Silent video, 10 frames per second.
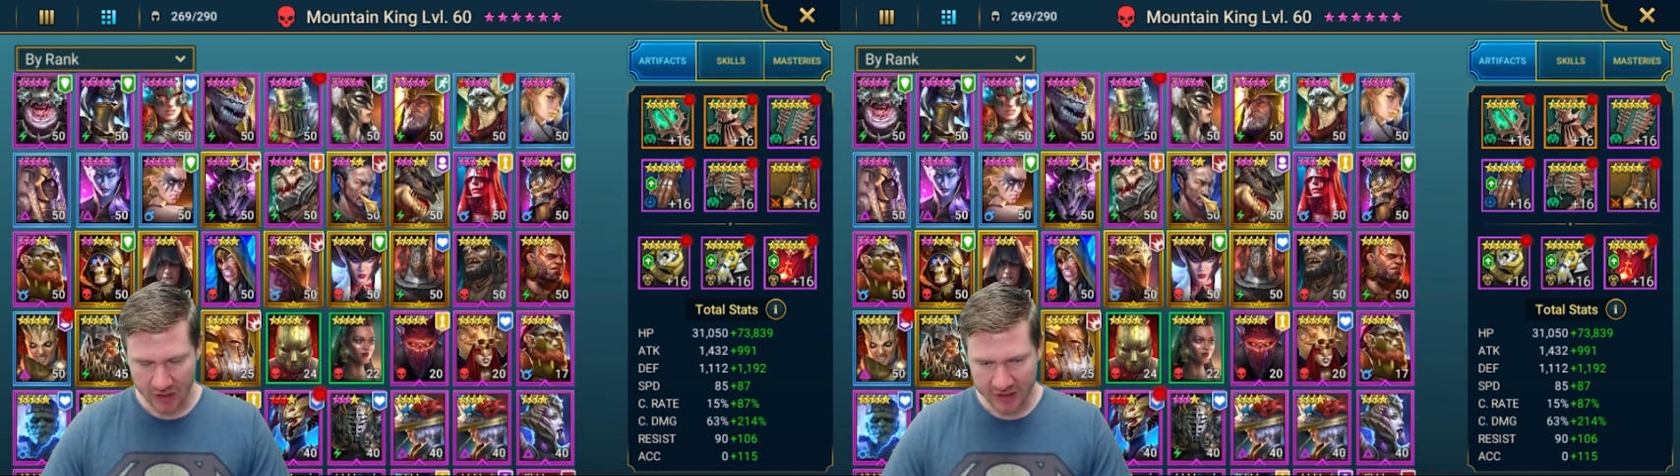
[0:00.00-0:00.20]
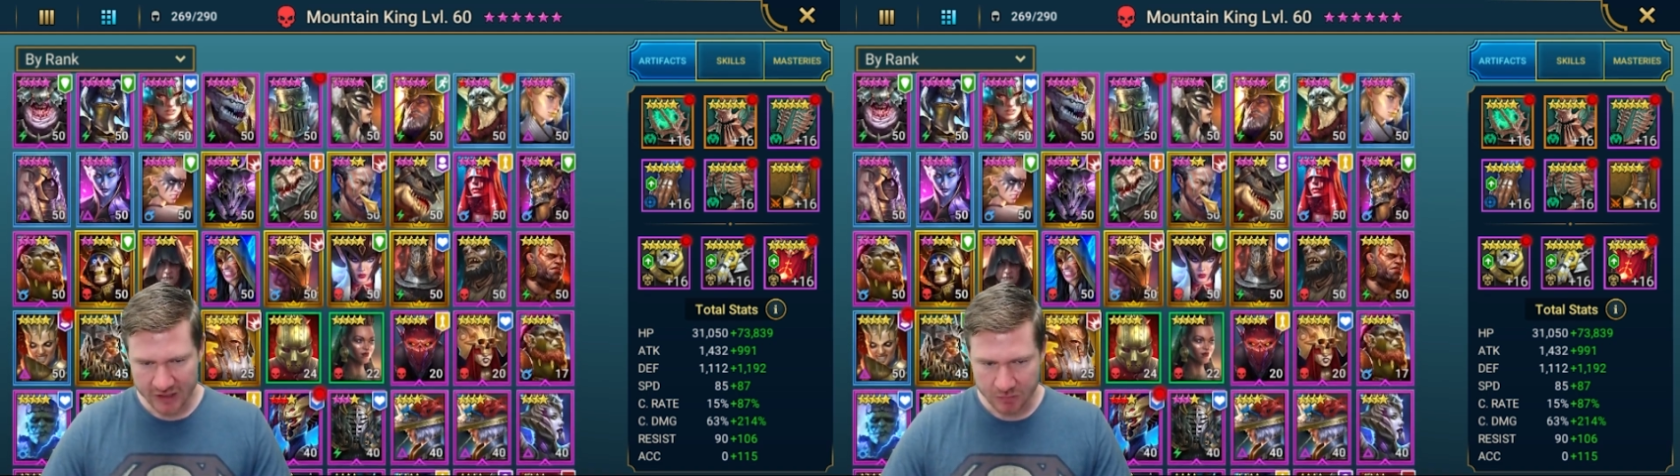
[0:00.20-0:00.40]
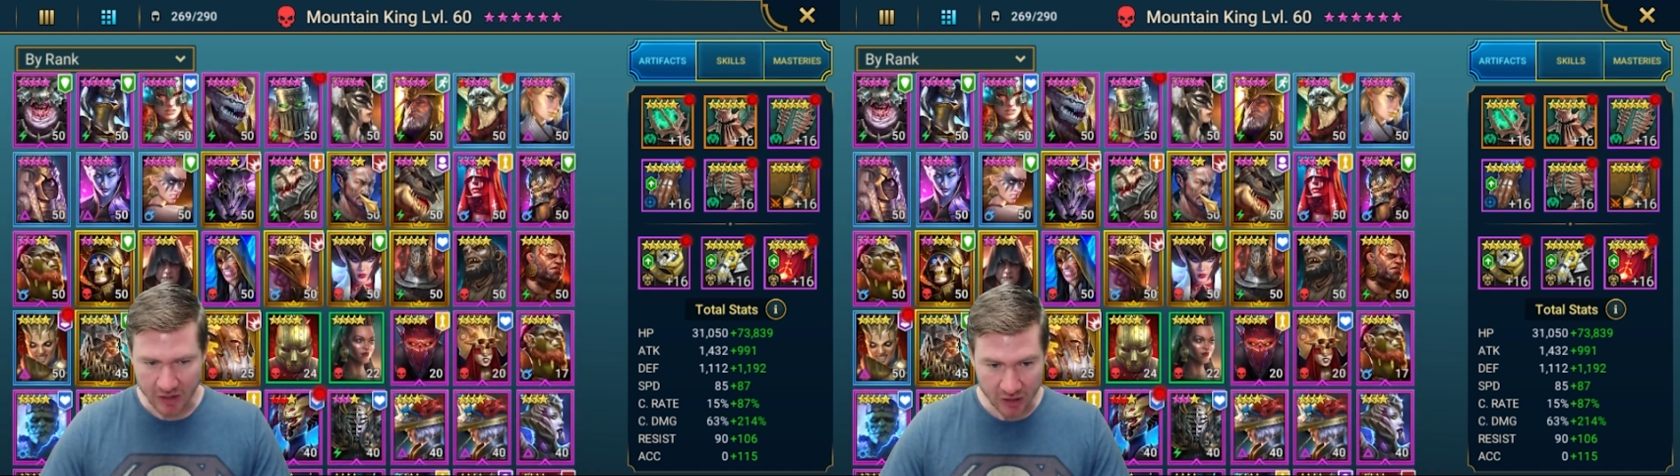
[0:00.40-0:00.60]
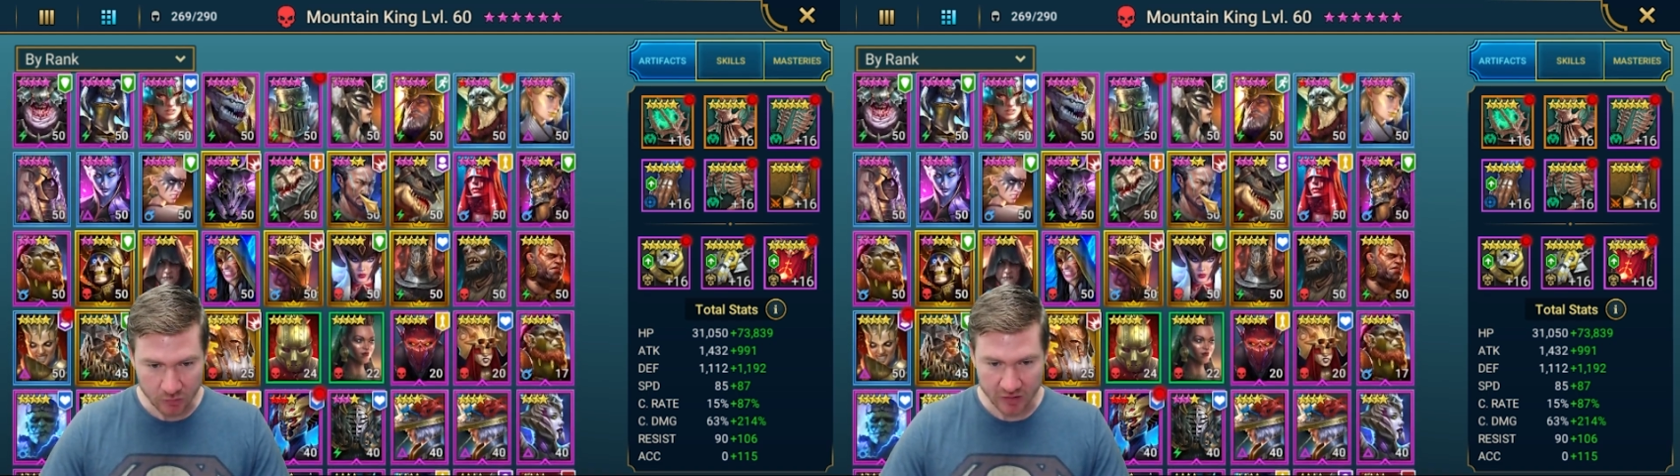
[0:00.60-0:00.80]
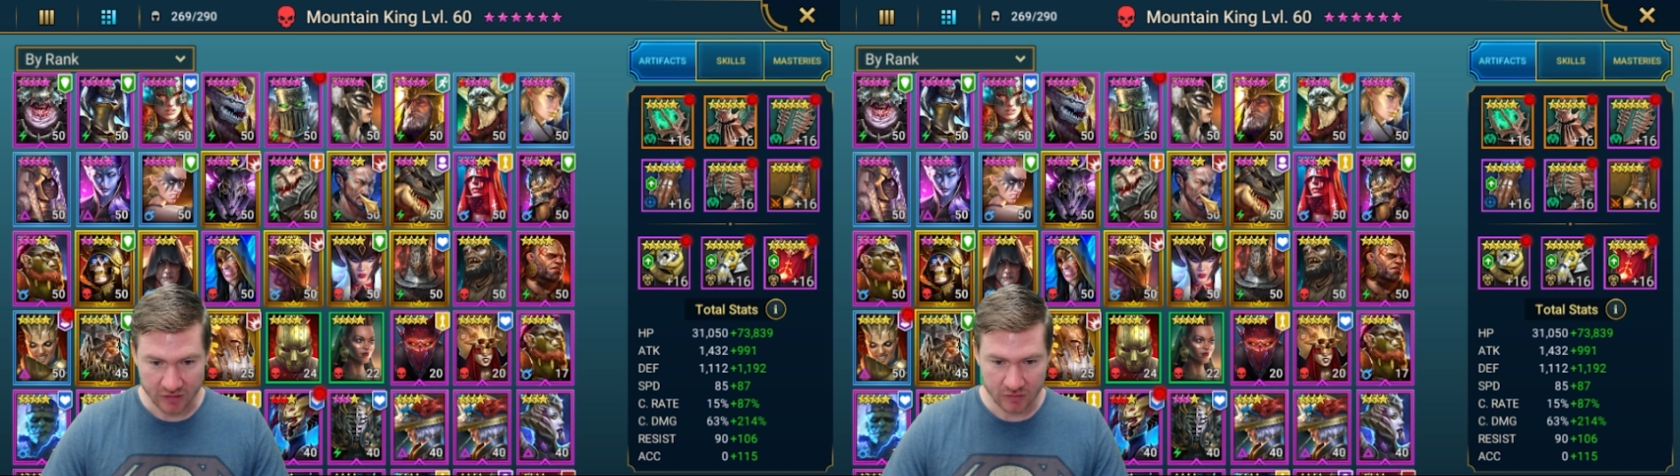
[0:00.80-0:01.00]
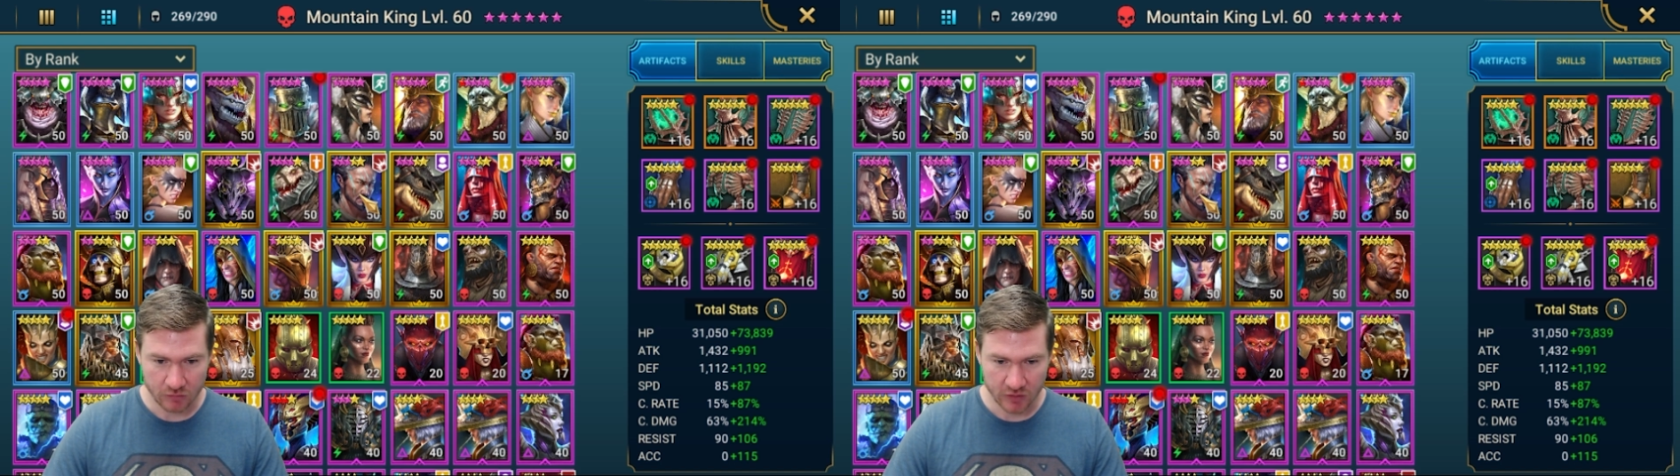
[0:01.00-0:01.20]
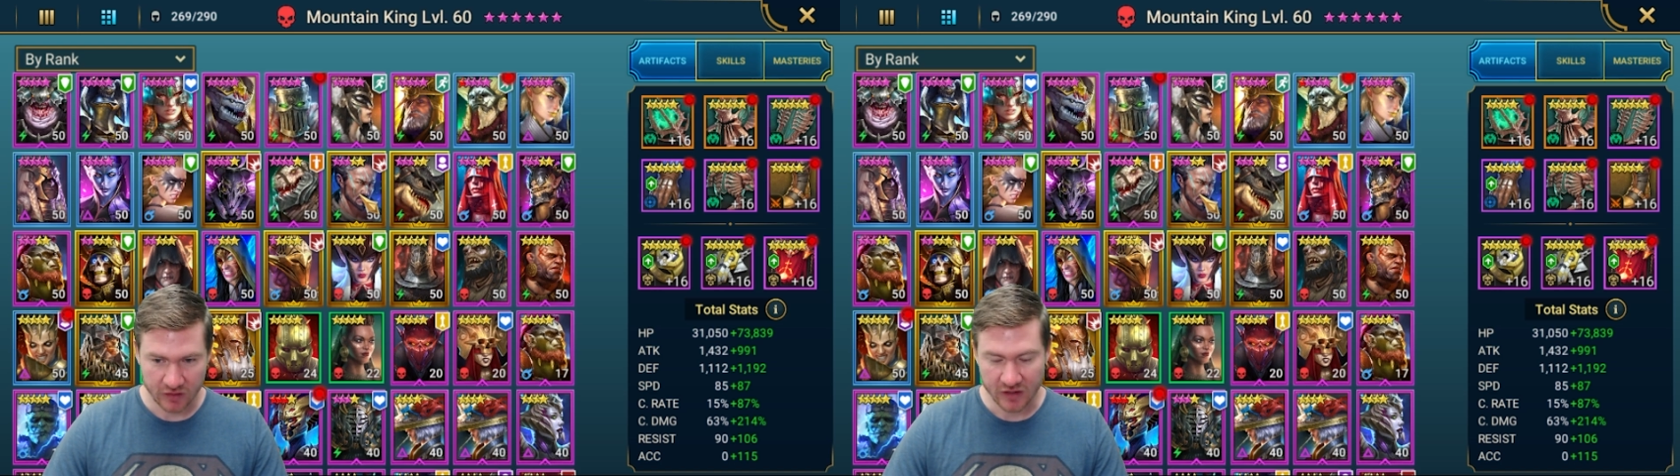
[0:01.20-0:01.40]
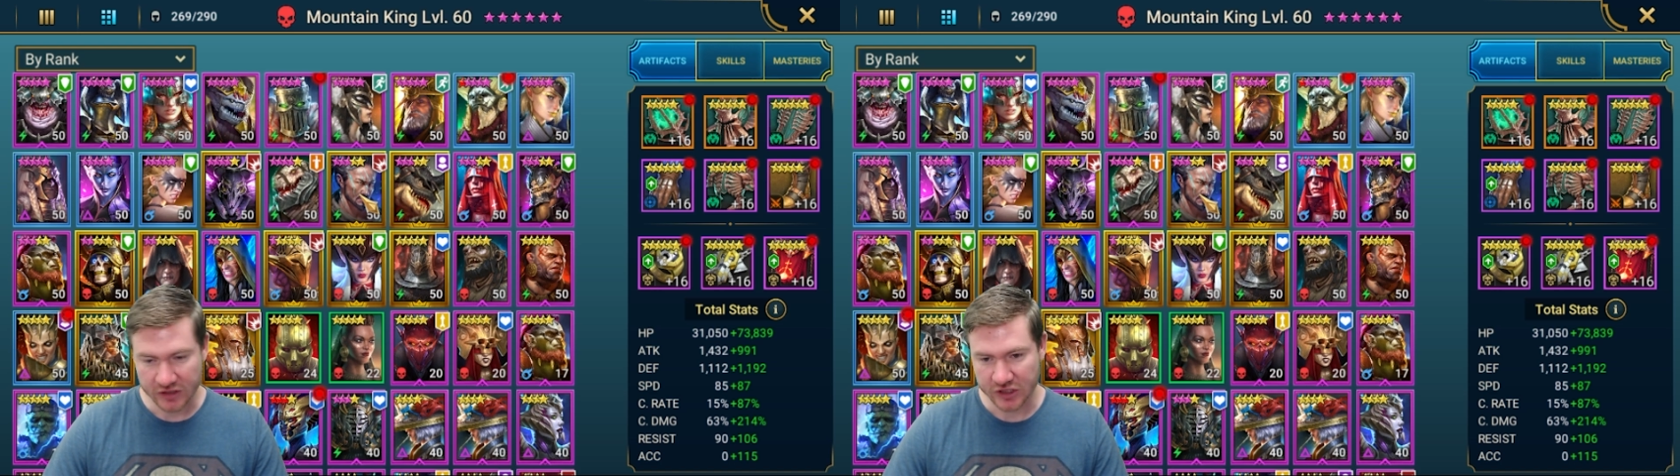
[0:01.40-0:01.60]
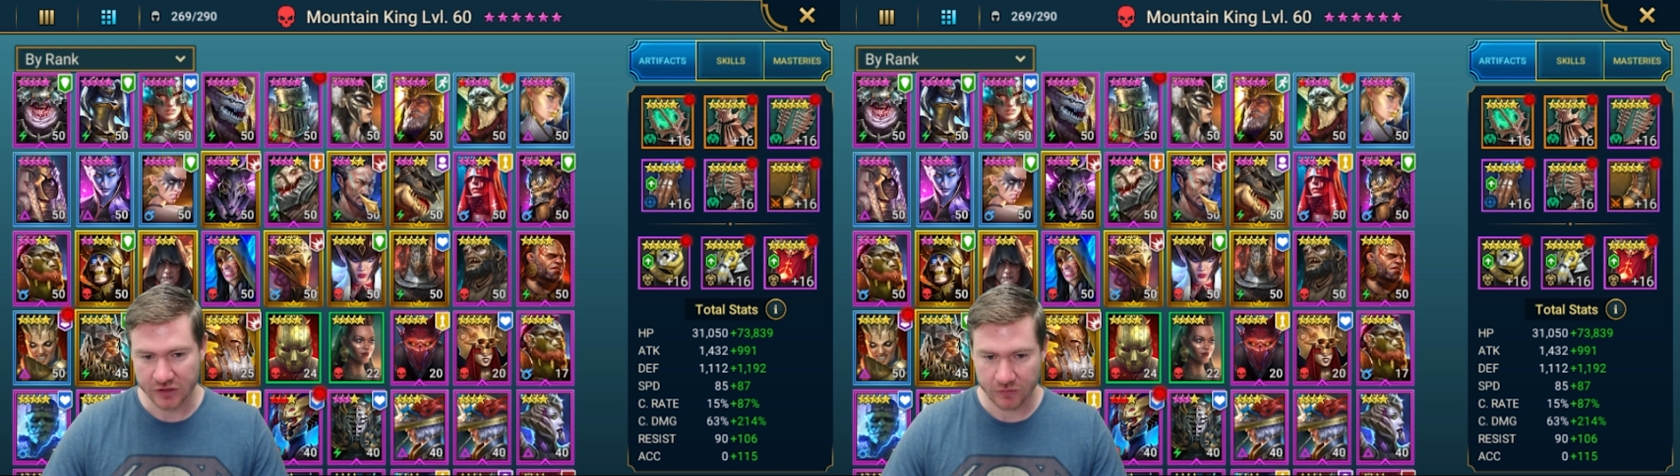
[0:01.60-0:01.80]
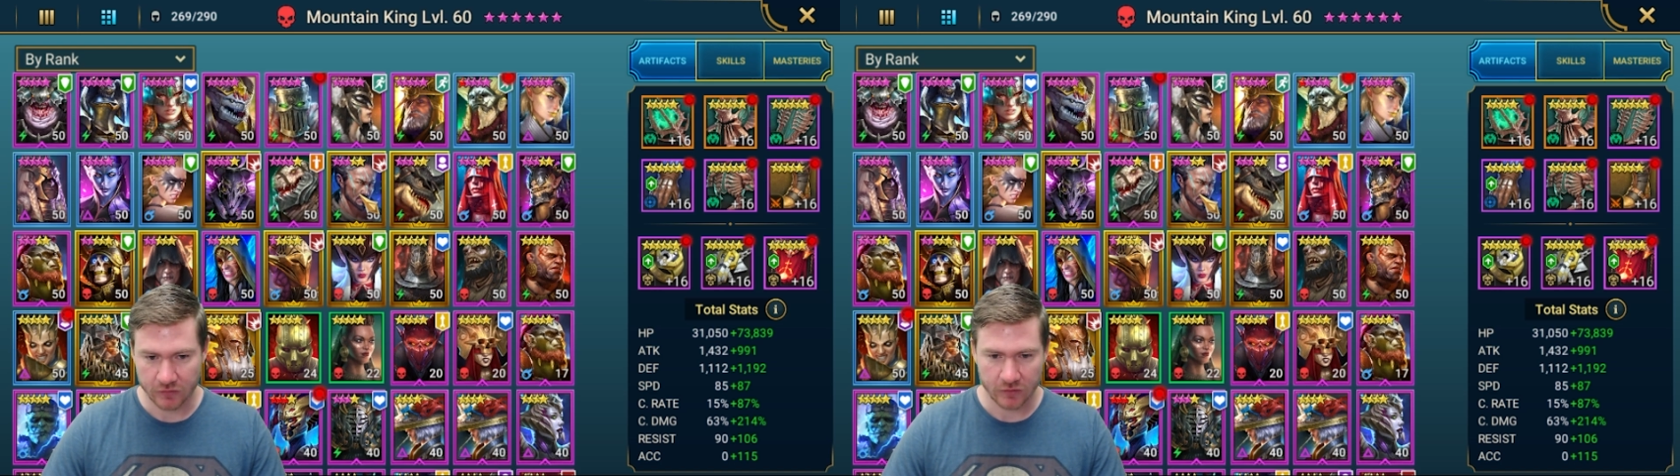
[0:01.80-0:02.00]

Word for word: I guess paired with a with a Duchess,